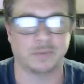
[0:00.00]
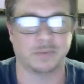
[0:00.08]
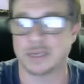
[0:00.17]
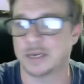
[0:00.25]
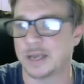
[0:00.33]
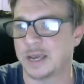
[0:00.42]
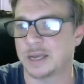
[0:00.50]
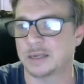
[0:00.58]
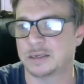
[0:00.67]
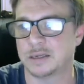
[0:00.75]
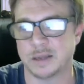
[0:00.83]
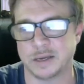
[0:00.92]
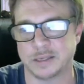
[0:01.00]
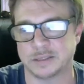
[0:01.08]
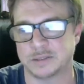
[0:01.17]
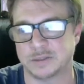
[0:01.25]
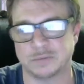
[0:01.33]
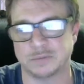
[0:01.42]
we can add
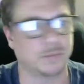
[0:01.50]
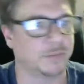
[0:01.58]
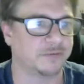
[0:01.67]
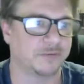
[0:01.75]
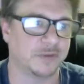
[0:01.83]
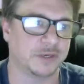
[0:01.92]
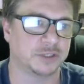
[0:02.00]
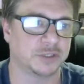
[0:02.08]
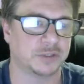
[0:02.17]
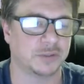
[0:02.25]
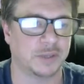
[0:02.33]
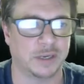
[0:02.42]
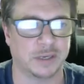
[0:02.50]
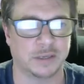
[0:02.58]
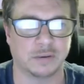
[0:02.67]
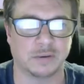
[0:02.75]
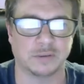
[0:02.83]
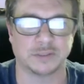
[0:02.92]
clients to when we're finished,
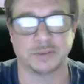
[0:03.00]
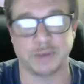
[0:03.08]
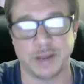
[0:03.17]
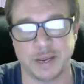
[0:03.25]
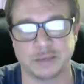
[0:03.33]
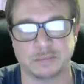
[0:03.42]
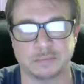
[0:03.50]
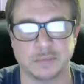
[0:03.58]
and also add,